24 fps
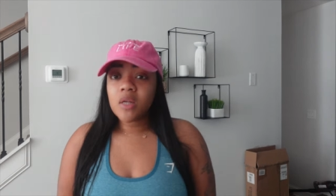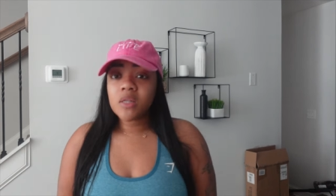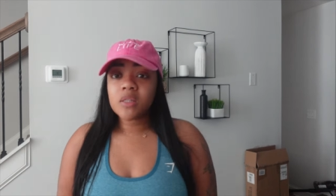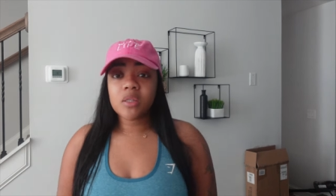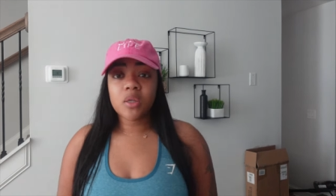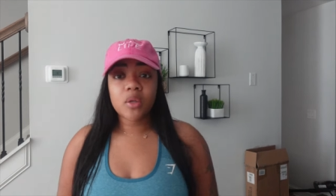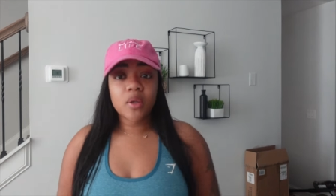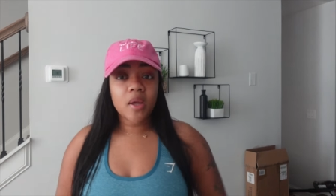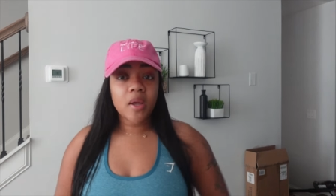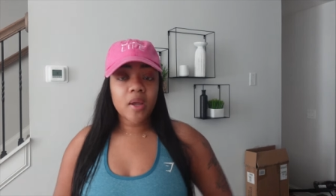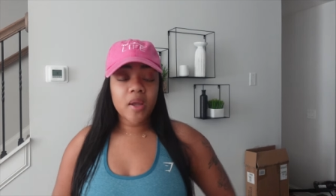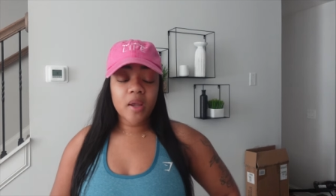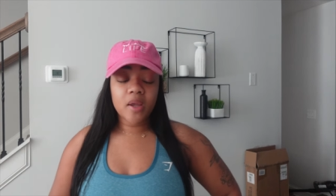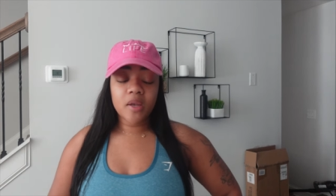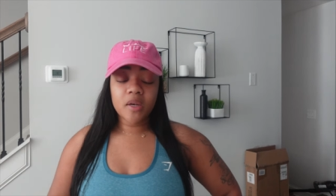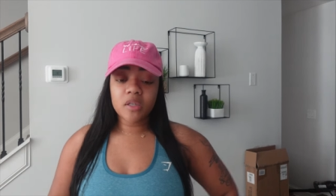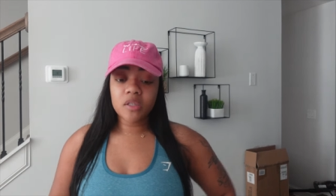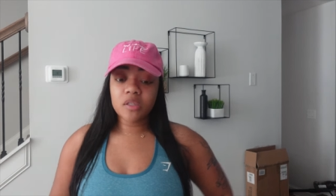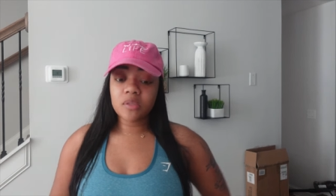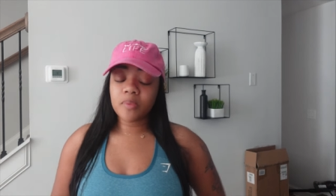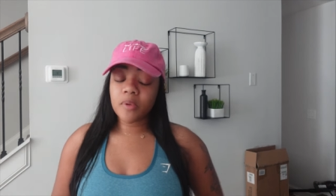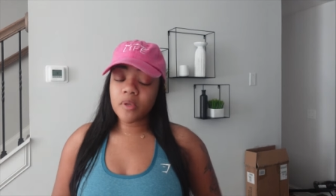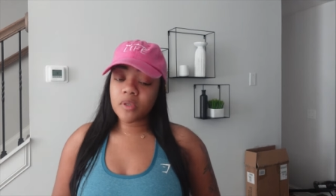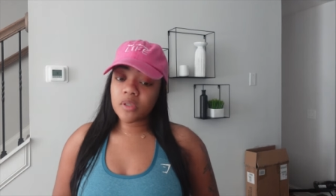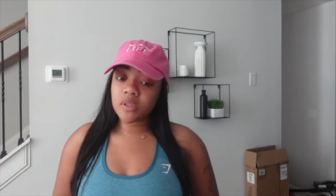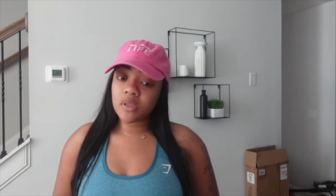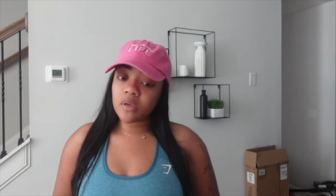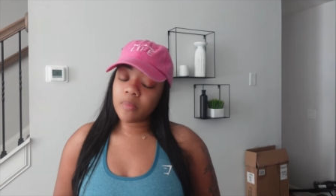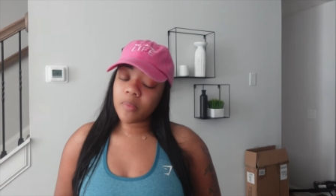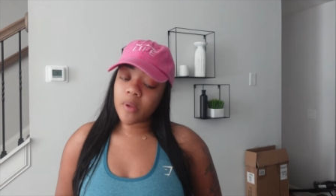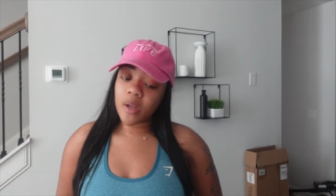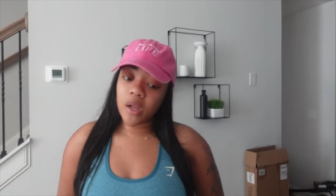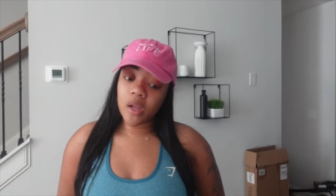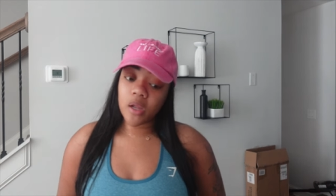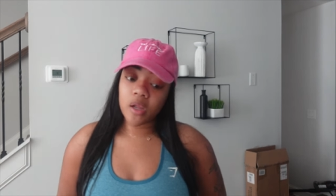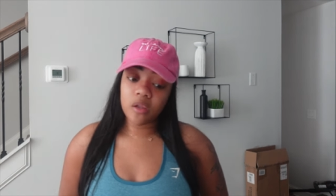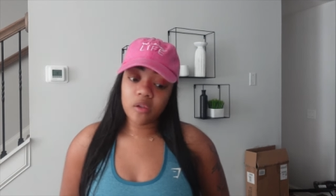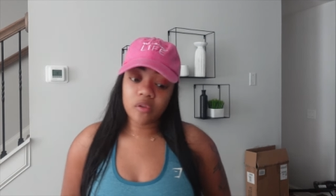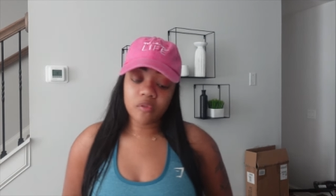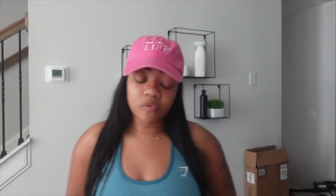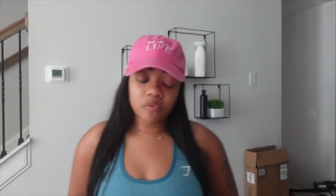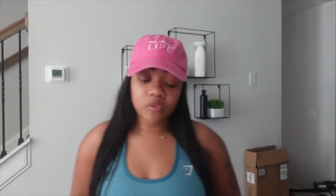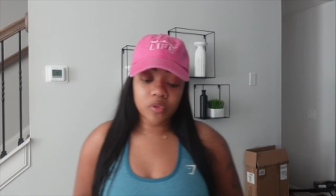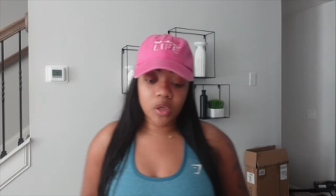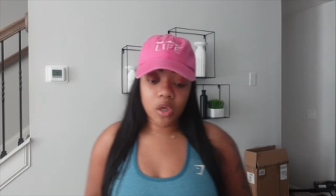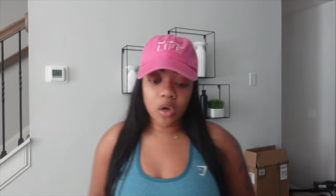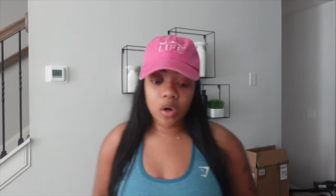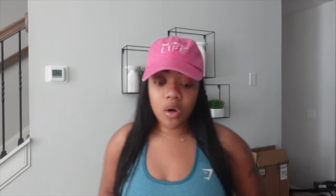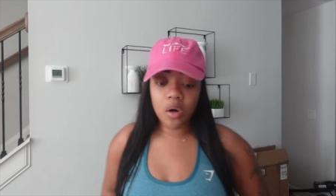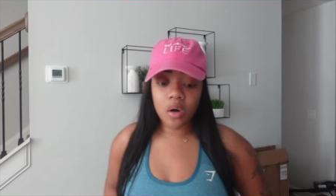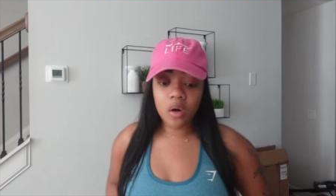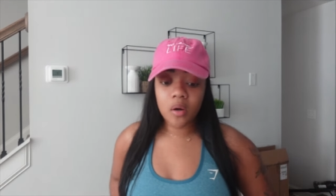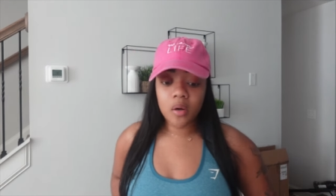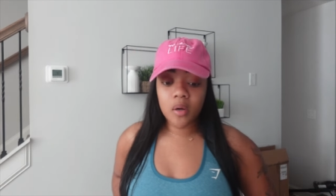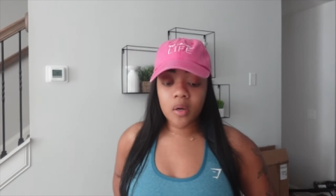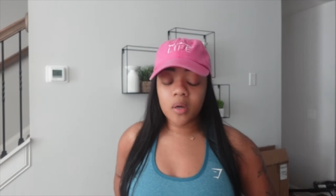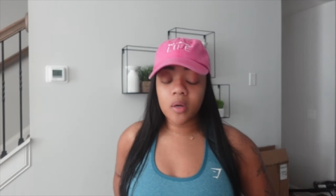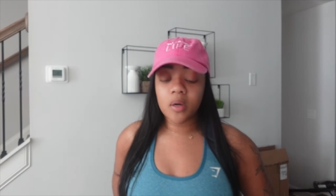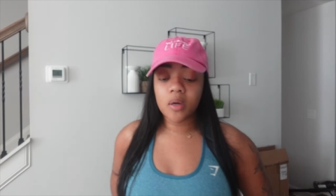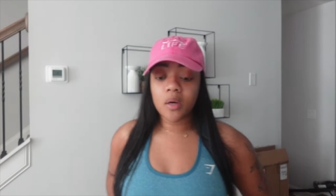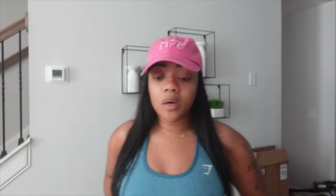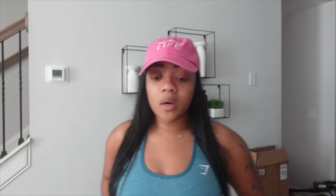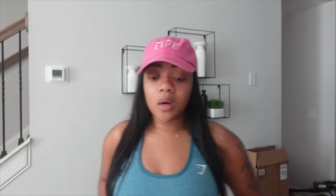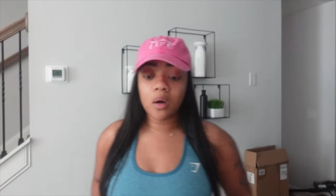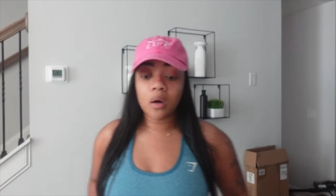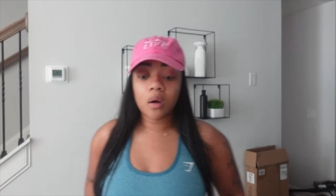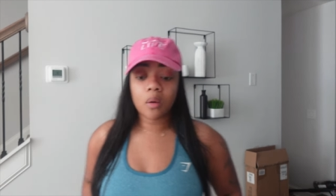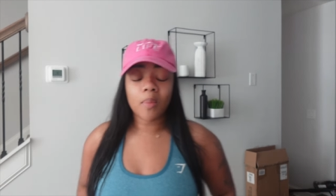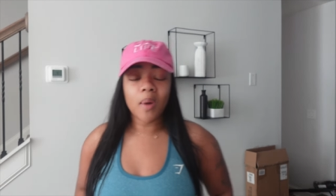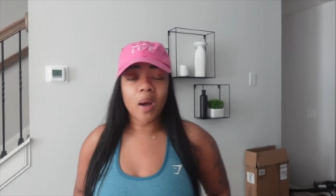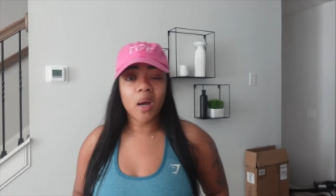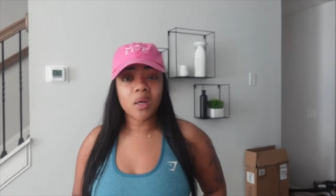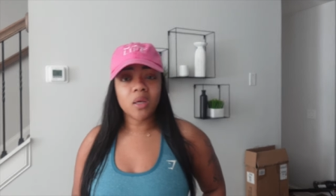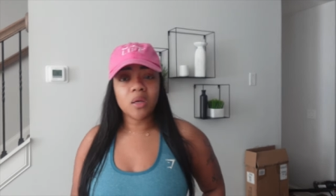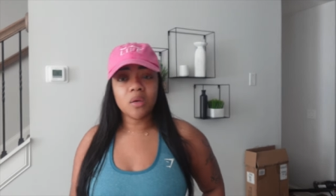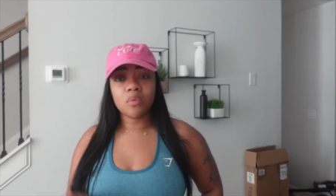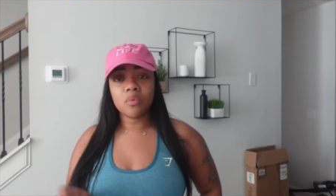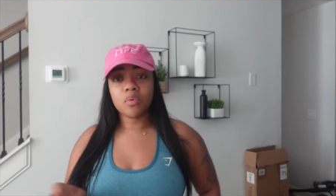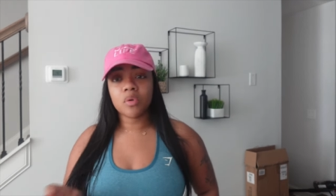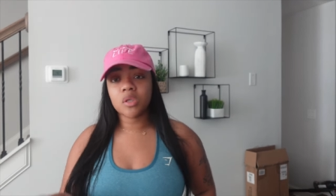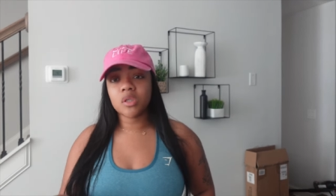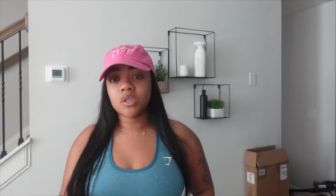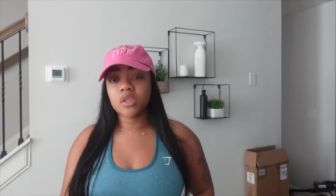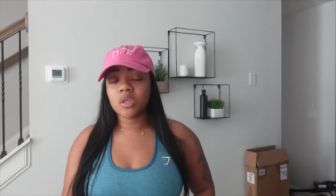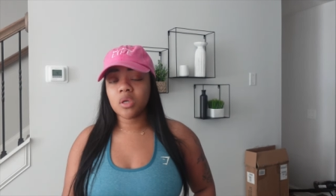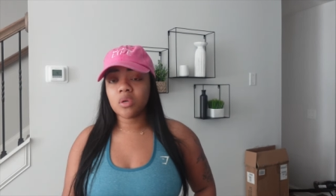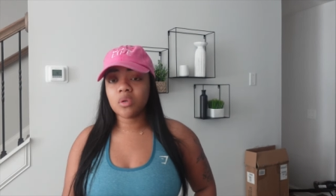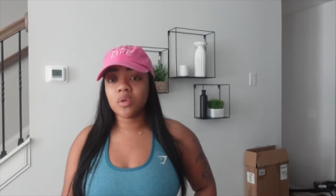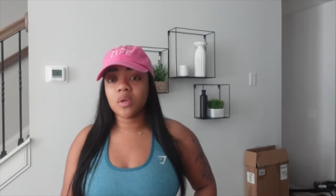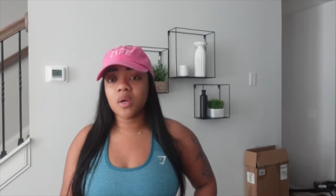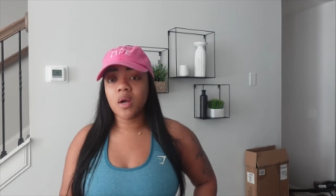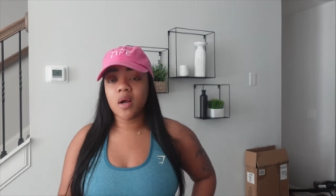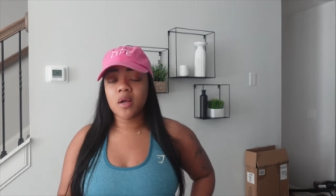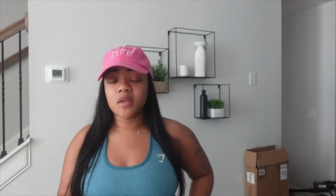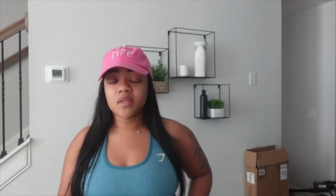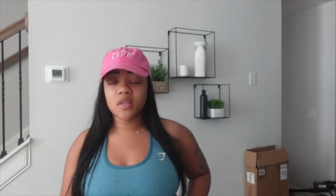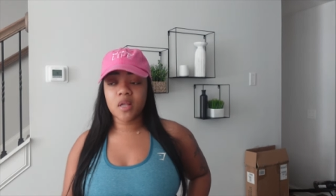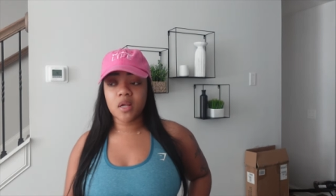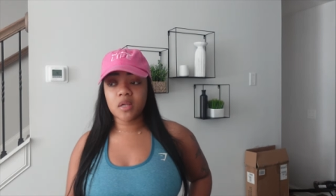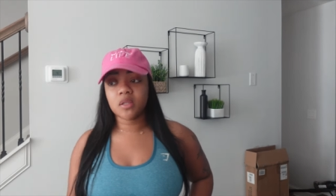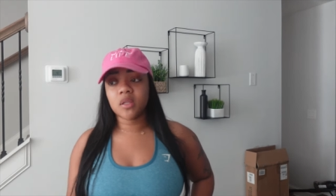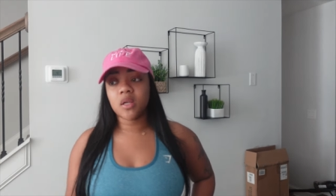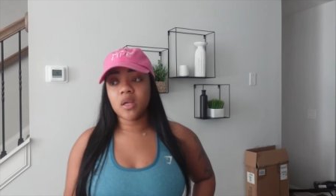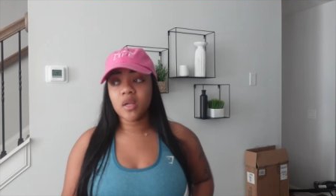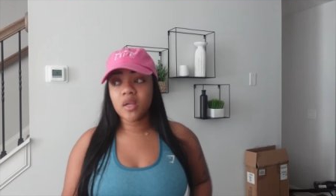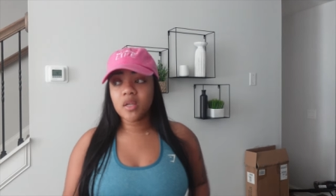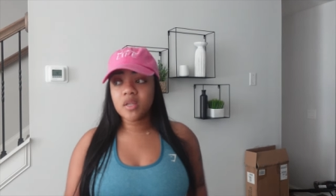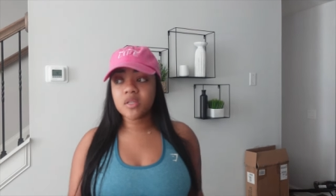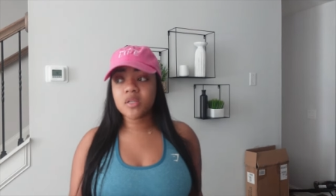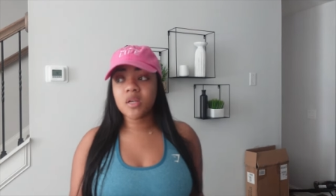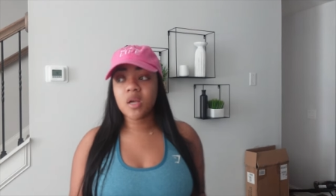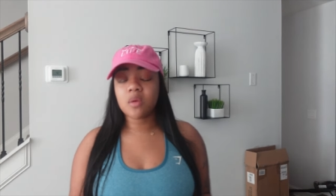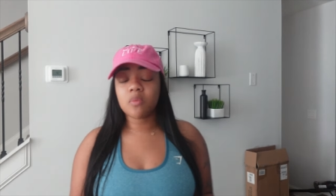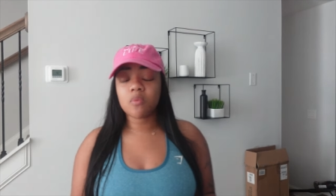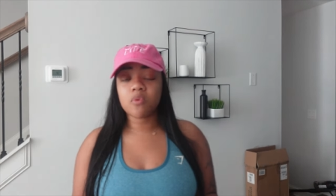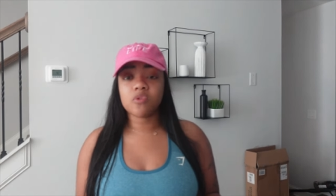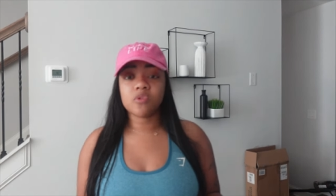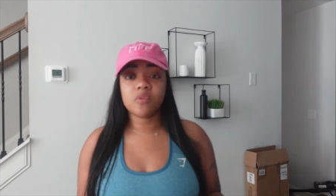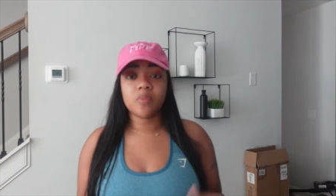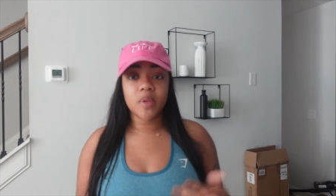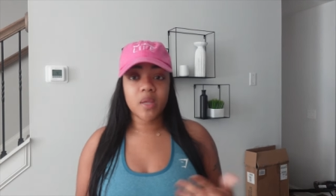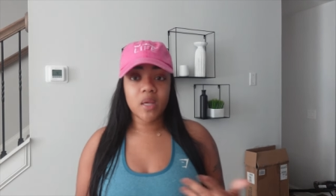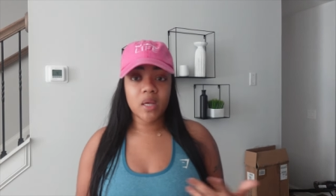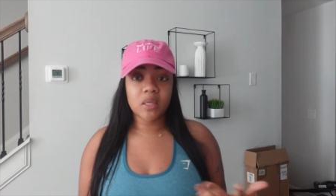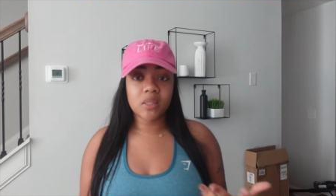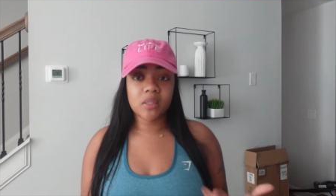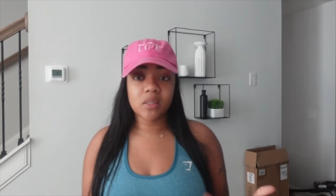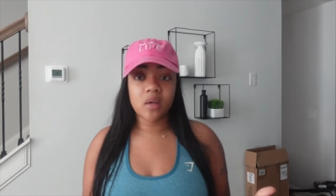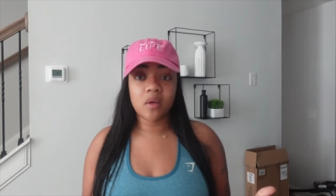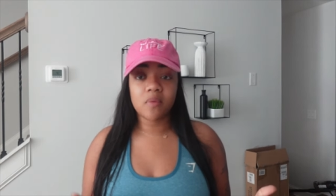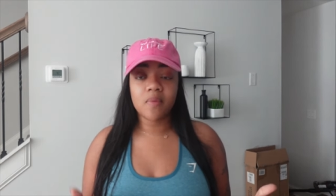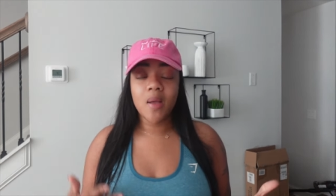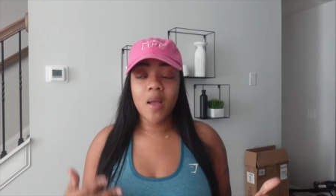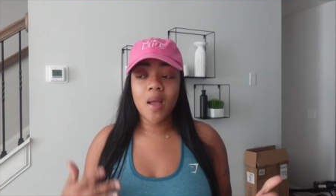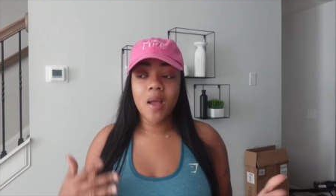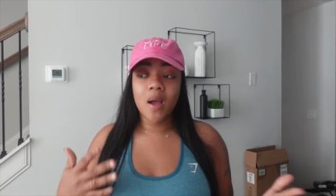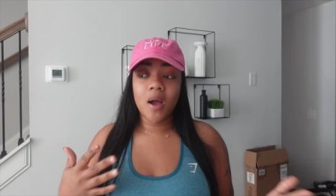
so yeah and i just posted up a vlog um, i didn't really show you guys like the end tables because of